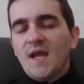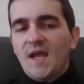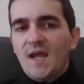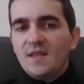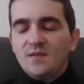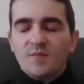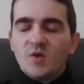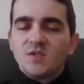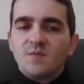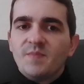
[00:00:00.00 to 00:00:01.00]
And
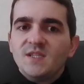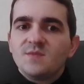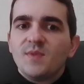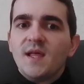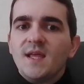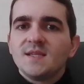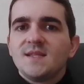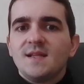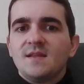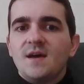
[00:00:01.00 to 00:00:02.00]
because piece play is
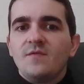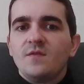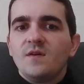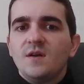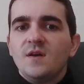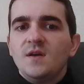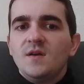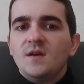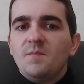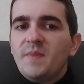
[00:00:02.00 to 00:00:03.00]
not enough.
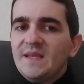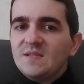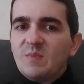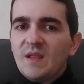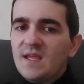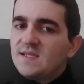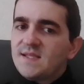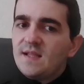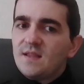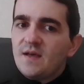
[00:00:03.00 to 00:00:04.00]
Piece play is
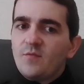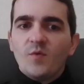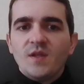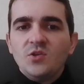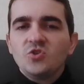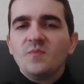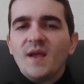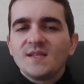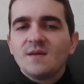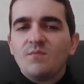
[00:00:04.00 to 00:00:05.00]
not enough. We need to
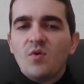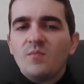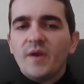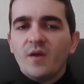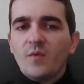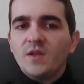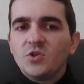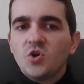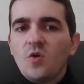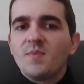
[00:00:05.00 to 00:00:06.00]
make some pawn break. We need
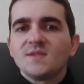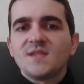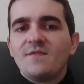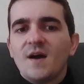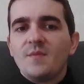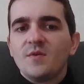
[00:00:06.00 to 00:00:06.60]
to open stuff up.